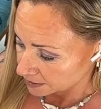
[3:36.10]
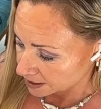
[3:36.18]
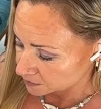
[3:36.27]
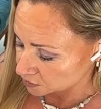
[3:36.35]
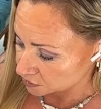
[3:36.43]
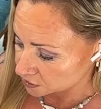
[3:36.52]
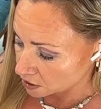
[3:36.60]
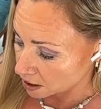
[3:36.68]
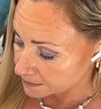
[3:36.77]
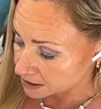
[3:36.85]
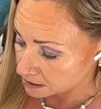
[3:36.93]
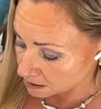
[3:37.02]
Perhaps you're just
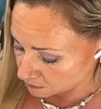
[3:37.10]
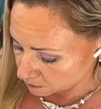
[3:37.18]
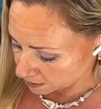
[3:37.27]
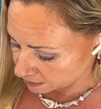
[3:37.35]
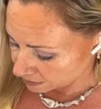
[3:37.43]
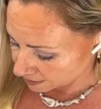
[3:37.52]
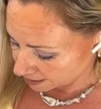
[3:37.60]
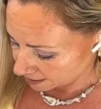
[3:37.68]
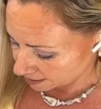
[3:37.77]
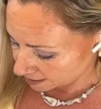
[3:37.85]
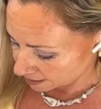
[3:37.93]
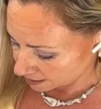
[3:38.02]
coming up with
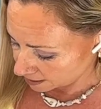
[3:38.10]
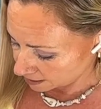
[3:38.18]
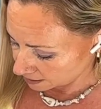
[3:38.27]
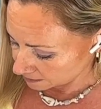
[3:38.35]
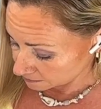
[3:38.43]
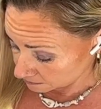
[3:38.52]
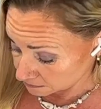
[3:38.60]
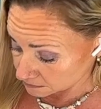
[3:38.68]
a